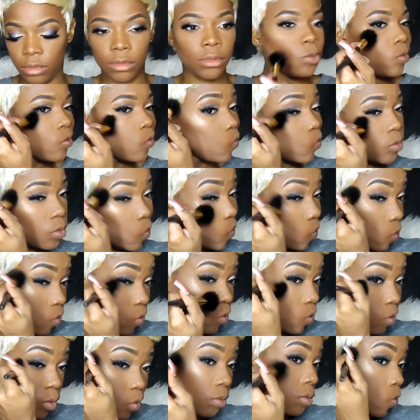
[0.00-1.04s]
So I just grabbed a
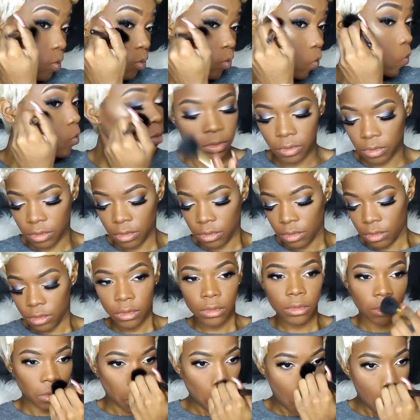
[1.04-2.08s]
powder brush, a
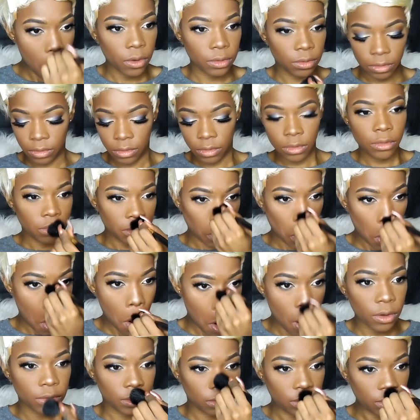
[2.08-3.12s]
simple powder brush,
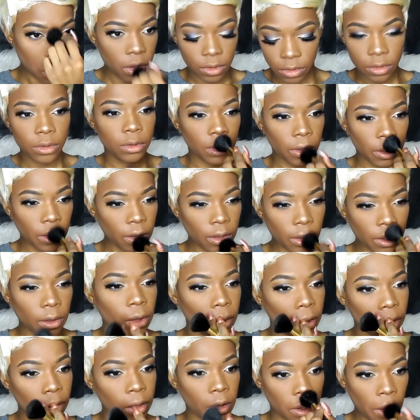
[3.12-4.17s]

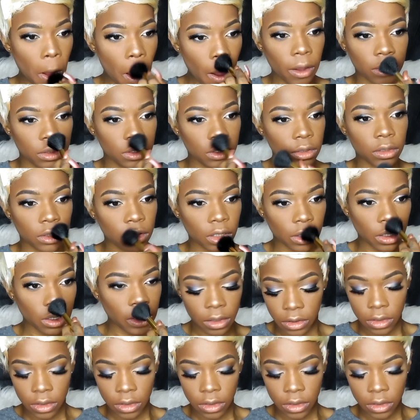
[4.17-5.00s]
and highlighted with that.